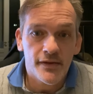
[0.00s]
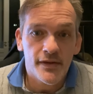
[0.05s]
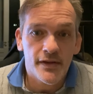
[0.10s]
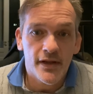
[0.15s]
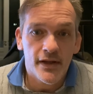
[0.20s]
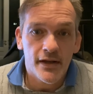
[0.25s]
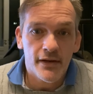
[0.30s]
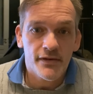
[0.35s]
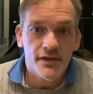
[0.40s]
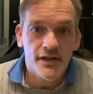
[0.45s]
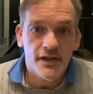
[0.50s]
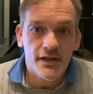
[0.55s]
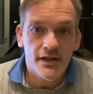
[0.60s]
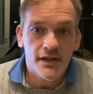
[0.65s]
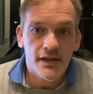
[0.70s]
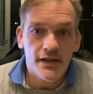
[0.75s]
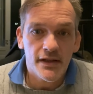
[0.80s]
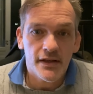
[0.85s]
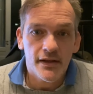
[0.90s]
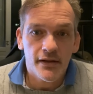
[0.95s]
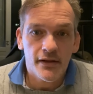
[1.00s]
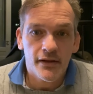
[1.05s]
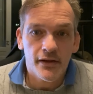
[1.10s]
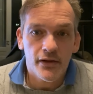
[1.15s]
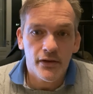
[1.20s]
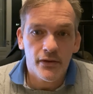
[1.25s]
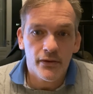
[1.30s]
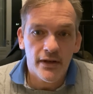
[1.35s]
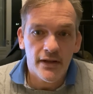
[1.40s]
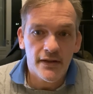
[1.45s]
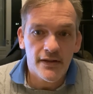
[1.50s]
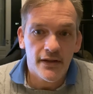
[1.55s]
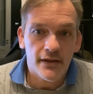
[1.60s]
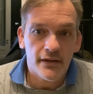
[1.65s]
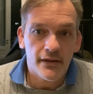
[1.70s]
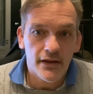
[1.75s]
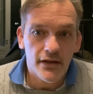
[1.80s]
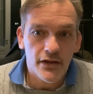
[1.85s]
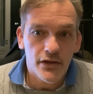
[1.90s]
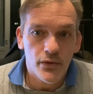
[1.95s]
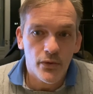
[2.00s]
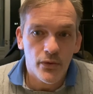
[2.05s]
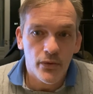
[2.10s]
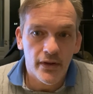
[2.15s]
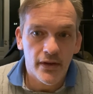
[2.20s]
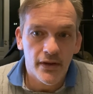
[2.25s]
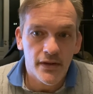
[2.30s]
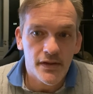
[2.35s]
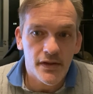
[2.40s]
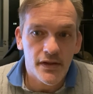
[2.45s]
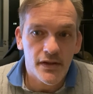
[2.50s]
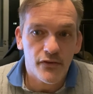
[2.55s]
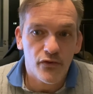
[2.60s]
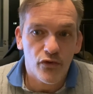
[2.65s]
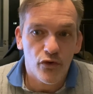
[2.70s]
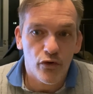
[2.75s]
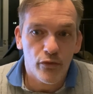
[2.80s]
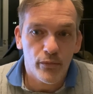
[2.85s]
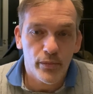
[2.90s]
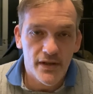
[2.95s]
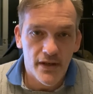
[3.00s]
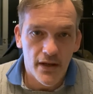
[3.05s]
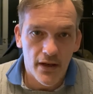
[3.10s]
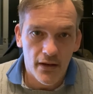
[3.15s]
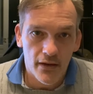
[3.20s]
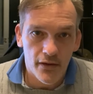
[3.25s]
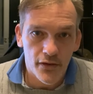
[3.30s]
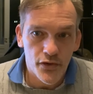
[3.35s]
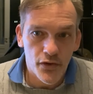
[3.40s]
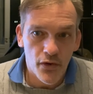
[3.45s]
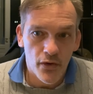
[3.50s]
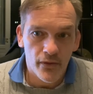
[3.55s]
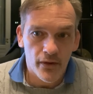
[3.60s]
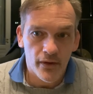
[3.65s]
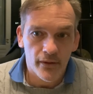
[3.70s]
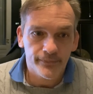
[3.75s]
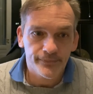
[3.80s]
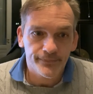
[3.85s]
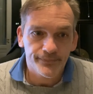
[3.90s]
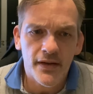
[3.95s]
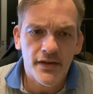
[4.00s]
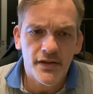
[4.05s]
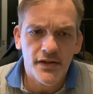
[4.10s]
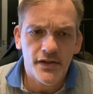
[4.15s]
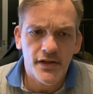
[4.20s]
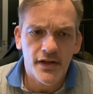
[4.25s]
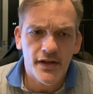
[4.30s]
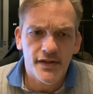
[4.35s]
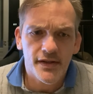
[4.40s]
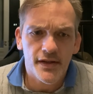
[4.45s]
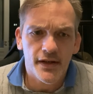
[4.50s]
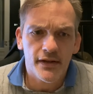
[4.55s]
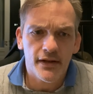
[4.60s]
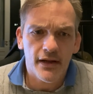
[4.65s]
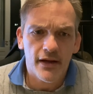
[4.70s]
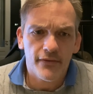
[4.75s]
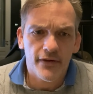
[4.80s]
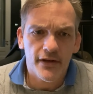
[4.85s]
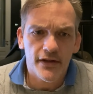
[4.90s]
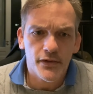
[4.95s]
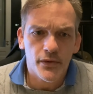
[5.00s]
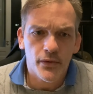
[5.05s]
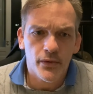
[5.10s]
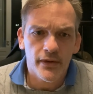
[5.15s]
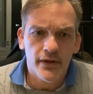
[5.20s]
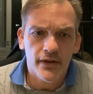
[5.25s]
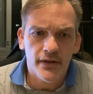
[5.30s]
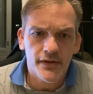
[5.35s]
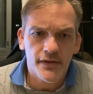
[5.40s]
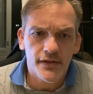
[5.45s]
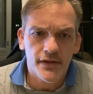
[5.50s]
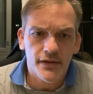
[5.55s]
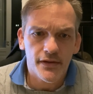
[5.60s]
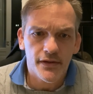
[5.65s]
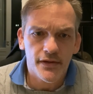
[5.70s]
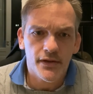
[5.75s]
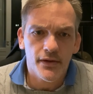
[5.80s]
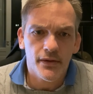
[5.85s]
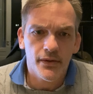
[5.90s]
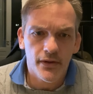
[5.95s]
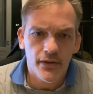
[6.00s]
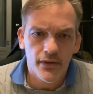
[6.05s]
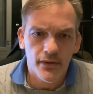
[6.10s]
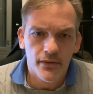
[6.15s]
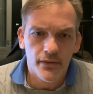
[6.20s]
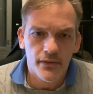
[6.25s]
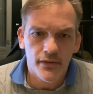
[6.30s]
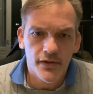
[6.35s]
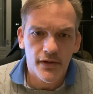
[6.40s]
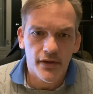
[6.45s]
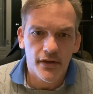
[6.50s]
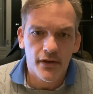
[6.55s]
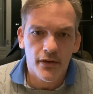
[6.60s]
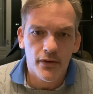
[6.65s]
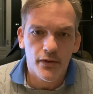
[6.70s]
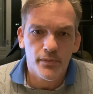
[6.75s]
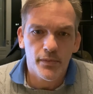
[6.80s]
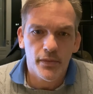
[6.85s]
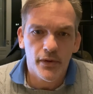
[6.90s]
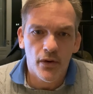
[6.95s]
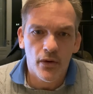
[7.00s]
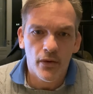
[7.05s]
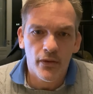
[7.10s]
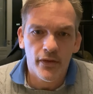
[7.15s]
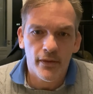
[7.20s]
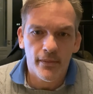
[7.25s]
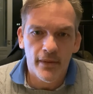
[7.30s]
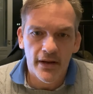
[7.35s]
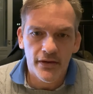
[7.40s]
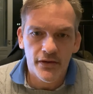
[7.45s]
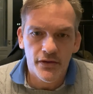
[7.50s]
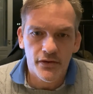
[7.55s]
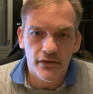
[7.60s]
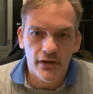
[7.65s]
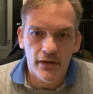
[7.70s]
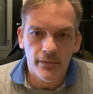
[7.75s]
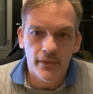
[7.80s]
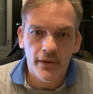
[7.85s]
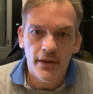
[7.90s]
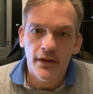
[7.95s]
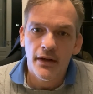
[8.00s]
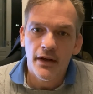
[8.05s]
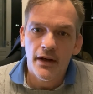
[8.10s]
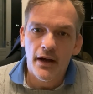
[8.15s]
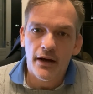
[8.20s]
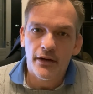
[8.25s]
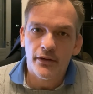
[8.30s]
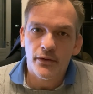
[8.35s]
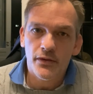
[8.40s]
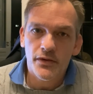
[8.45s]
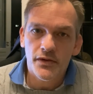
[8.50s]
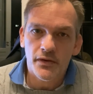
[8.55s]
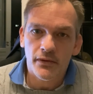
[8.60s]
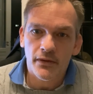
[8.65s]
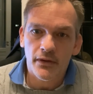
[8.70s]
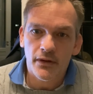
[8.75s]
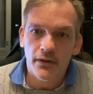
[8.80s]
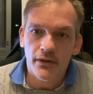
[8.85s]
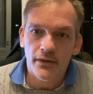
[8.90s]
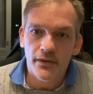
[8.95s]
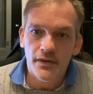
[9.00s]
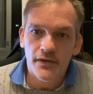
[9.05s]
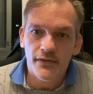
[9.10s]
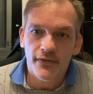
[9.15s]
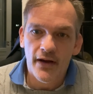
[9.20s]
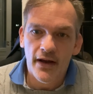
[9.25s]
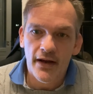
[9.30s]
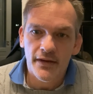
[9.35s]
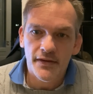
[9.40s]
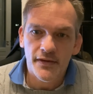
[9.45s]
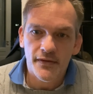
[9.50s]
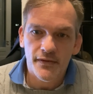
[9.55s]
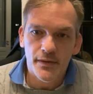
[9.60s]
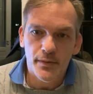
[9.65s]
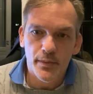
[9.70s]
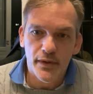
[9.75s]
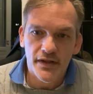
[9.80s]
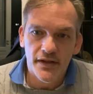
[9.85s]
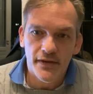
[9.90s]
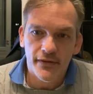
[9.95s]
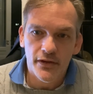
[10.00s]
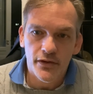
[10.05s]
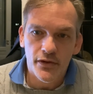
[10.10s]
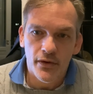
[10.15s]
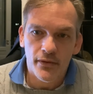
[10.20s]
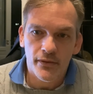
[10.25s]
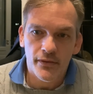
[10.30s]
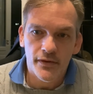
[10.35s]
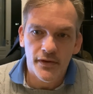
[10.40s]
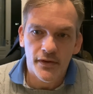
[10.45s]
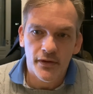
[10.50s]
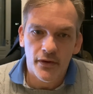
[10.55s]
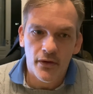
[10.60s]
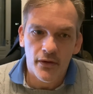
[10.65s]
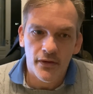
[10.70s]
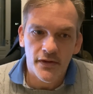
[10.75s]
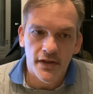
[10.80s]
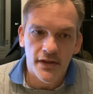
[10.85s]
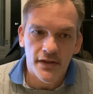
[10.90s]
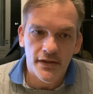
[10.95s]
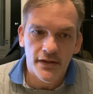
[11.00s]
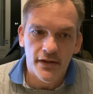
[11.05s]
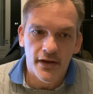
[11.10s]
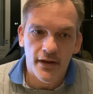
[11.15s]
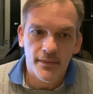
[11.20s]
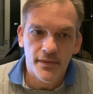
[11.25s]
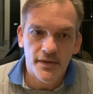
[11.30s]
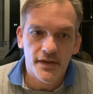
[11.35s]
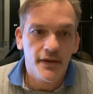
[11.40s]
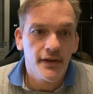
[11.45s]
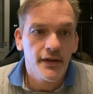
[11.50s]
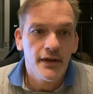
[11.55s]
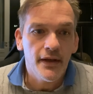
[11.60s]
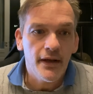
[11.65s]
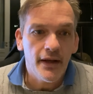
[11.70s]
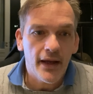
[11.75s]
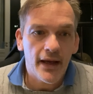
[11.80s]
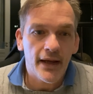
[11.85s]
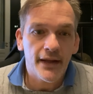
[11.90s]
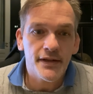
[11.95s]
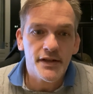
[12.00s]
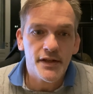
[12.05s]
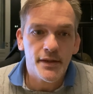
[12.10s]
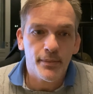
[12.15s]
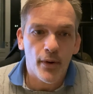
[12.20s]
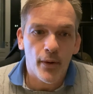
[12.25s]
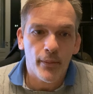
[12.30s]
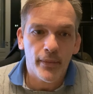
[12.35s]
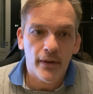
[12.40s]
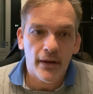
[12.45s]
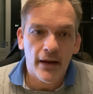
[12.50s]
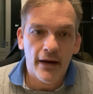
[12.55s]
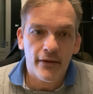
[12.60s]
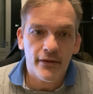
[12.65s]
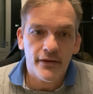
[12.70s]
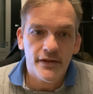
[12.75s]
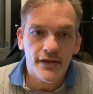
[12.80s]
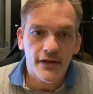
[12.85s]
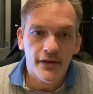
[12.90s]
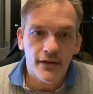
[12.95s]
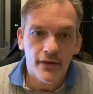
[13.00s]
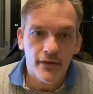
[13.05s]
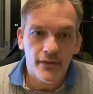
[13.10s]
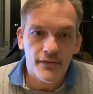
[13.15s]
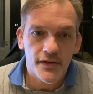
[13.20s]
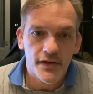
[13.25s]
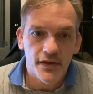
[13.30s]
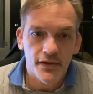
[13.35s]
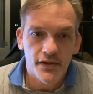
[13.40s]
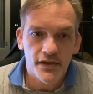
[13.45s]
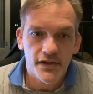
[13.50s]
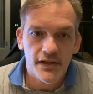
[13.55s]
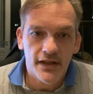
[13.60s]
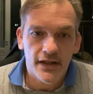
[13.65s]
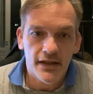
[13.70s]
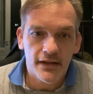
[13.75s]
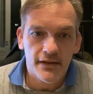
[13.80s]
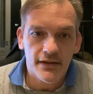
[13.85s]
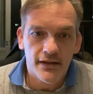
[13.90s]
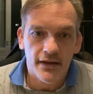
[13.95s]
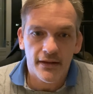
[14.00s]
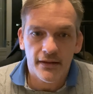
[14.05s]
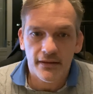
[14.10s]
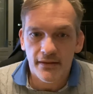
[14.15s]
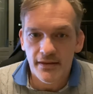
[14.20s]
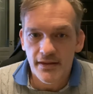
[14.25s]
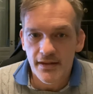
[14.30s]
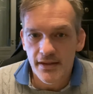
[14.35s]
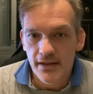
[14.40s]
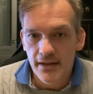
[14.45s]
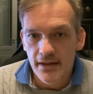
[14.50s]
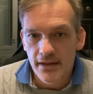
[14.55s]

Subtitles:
that have succeeded in curating niche audiences for a particular genre. It suggests that Netflix's audience is so huge that it goes beyond the mainstream and also includes fans of specific genres and content types, hence the popularity of such teen titles